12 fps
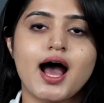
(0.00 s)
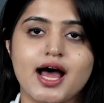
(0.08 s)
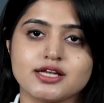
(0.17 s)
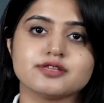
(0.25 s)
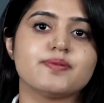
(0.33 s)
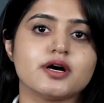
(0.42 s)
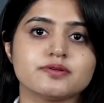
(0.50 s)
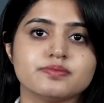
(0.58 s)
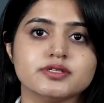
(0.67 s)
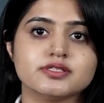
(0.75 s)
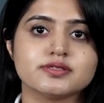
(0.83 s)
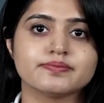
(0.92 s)
and
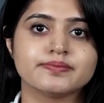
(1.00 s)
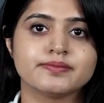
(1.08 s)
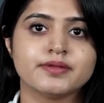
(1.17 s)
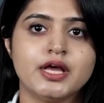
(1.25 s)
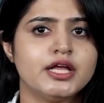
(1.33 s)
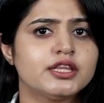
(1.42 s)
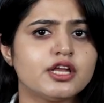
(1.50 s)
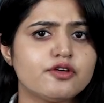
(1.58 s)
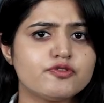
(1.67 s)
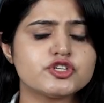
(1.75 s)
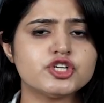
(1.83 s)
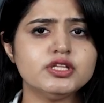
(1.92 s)
departments. The
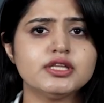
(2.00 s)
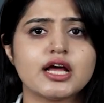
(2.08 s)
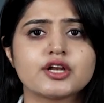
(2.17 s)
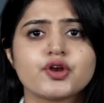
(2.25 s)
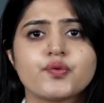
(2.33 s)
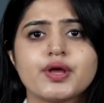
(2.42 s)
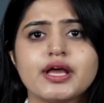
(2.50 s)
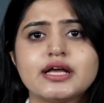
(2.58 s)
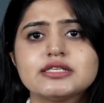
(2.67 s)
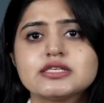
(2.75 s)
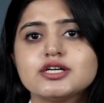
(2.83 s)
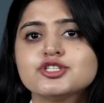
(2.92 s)
division that
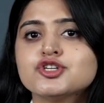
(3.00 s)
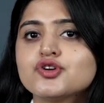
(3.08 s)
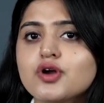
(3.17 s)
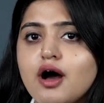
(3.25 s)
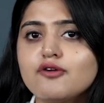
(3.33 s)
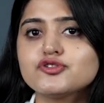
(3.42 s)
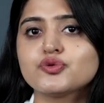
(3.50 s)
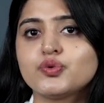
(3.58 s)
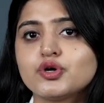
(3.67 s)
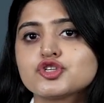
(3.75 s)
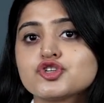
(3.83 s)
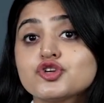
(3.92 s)
creates a draft
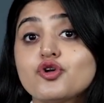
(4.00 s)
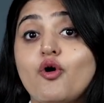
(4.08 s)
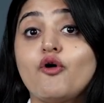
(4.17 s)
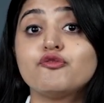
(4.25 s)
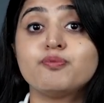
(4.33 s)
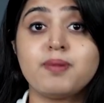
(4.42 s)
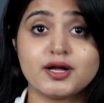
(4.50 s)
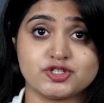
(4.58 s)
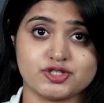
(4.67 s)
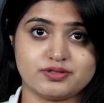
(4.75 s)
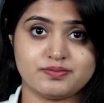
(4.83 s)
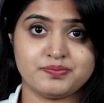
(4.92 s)
version of
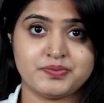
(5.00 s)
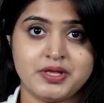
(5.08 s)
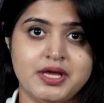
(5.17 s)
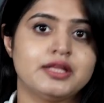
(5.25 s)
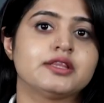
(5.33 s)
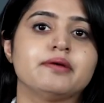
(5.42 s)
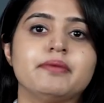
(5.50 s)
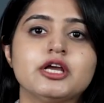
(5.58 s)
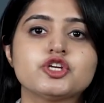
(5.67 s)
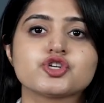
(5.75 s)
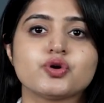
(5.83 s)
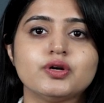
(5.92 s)
budget. They
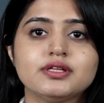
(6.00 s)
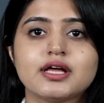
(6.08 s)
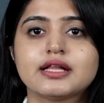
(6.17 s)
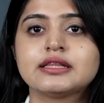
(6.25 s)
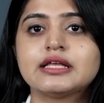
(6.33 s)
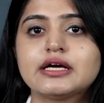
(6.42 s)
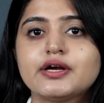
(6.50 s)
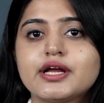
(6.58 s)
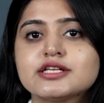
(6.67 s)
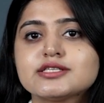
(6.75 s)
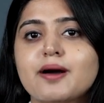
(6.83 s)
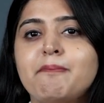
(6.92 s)
make sure that there
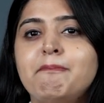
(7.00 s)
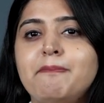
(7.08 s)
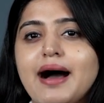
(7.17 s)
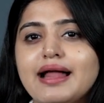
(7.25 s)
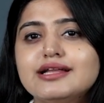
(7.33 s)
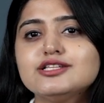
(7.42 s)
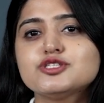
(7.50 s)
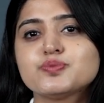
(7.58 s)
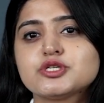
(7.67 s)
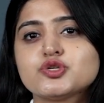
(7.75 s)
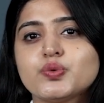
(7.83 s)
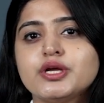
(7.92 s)
is a balance
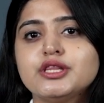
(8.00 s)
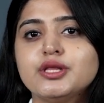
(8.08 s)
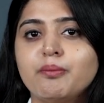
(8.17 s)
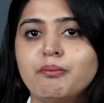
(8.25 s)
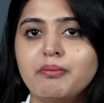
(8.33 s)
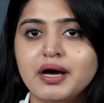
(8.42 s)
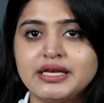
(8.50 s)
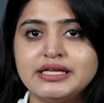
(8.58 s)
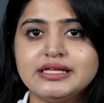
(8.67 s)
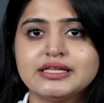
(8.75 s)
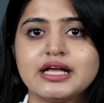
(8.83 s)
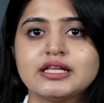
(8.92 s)
between the
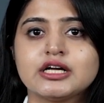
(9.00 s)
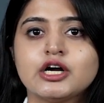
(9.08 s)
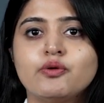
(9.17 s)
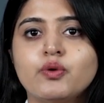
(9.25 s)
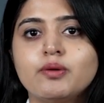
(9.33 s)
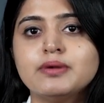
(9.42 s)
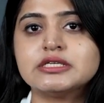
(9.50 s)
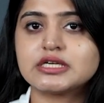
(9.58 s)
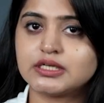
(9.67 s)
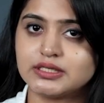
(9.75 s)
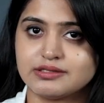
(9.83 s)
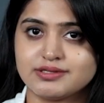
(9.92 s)
money that the government
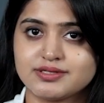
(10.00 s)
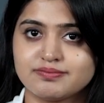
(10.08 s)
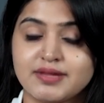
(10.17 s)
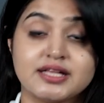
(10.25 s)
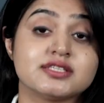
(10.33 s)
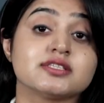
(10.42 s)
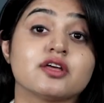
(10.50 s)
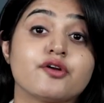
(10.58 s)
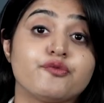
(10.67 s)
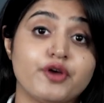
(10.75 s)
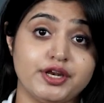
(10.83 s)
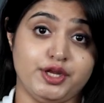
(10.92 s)
earns, that's the
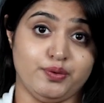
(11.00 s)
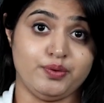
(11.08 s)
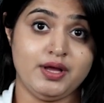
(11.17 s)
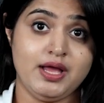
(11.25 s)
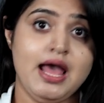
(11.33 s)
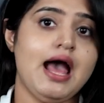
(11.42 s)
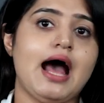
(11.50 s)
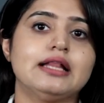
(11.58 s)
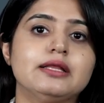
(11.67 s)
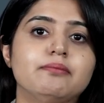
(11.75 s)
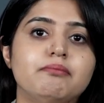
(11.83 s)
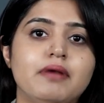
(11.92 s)
revenue,
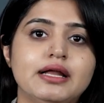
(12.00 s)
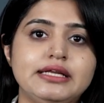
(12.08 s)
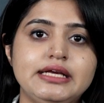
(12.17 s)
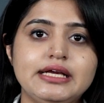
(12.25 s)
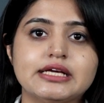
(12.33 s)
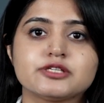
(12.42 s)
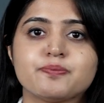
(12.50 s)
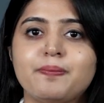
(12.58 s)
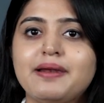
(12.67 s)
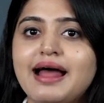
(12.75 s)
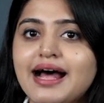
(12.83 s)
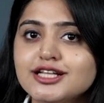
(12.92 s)
and the money it
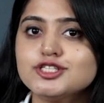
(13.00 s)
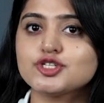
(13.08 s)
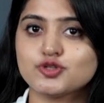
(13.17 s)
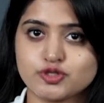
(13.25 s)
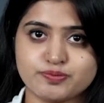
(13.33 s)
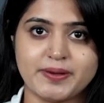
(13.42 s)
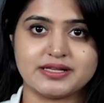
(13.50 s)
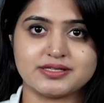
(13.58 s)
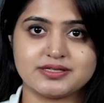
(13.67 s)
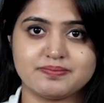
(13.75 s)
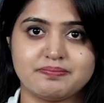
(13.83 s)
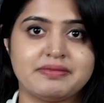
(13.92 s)
plans to spend,
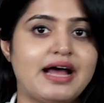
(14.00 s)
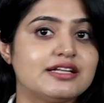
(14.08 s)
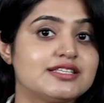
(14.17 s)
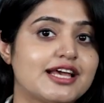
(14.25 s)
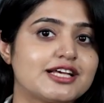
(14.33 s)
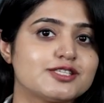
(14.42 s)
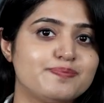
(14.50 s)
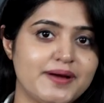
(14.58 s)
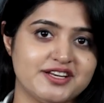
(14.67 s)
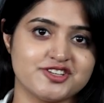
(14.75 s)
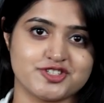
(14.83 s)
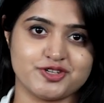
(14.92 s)
that's
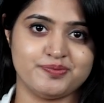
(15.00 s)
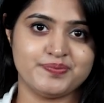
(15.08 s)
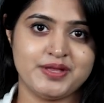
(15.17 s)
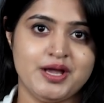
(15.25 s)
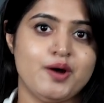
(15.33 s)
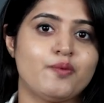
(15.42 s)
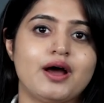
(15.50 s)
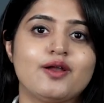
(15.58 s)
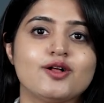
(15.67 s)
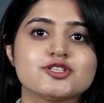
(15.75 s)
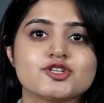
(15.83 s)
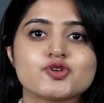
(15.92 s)
expenditure, while
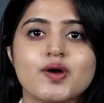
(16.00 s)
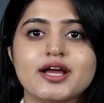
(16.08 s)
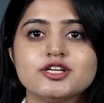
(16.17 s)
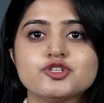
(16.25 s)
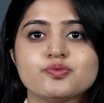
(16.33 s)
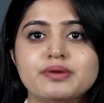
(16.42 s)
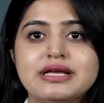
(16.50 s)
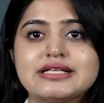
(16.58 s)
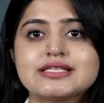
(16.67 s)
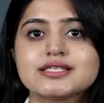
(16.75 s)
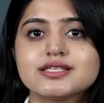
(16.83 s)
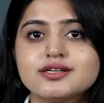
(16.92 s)
also trying to
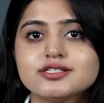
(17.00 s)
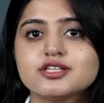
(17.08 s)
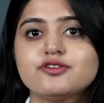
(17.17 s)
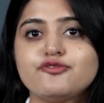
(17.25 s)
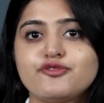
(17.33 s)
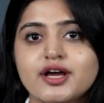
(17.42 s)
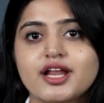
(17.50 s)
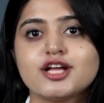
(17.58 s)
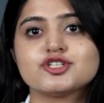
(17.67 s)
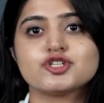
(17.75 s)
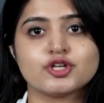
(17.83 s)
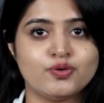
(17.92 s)
meet certain financial